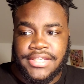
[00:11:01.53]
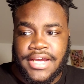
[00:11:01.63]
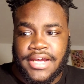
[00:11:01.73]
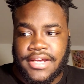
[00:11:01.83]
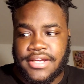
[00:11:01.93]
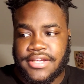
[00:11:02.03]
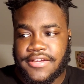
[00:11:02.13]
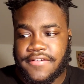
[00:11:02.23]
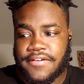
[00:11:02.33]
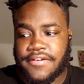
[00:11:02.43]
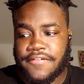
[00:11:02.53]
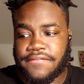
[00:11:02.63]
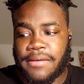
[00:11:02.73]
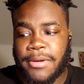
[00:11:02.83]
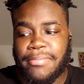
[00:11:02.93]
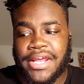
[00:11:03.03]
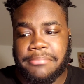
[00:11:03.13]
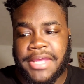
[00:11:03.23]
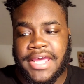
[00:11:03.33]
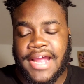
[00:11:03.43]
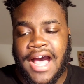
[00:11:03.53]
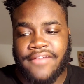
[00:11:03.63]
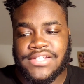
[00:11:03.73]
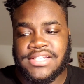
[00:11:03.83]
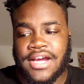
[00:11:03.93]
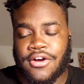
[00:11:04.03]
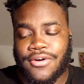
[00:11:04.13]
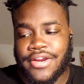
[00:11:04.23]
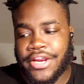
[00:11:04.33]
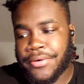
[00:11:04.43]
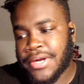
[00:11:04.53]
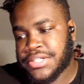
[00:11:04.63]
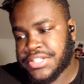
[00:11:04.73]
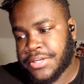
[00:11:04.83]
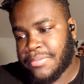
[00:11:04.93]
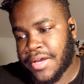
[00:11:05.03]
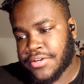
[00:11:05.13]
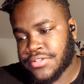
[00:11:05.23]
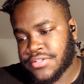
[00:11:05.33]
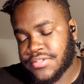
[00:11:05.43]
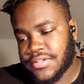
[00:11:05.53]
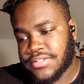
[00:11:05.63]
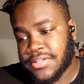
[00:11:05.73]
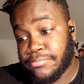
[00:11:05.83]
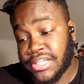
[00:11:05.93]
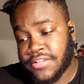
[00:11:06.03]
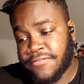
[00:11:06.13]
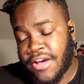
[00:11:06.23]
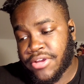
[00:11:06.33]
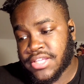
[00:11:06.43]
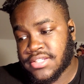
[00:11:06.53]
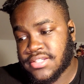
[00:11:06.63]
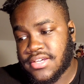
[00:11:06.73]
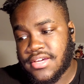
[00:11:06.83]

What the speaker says: if I'm a betting man, obviously I'll go on Aaron Rodgers and the Packers to beat the Falcons.